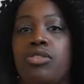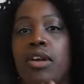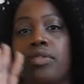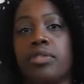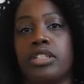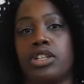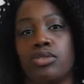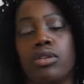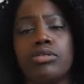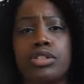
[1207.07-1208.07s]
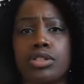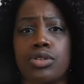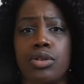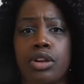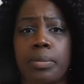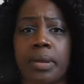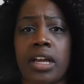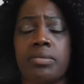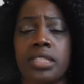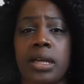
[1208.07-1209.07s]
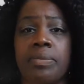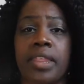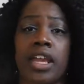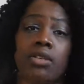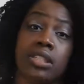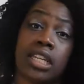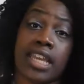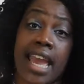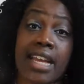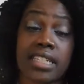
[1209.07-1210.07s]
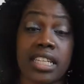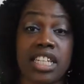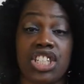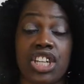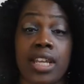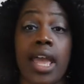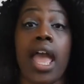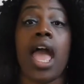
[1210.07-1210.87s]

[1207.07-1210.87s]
you have to run to the grocery store to pick up something, go to the gas station.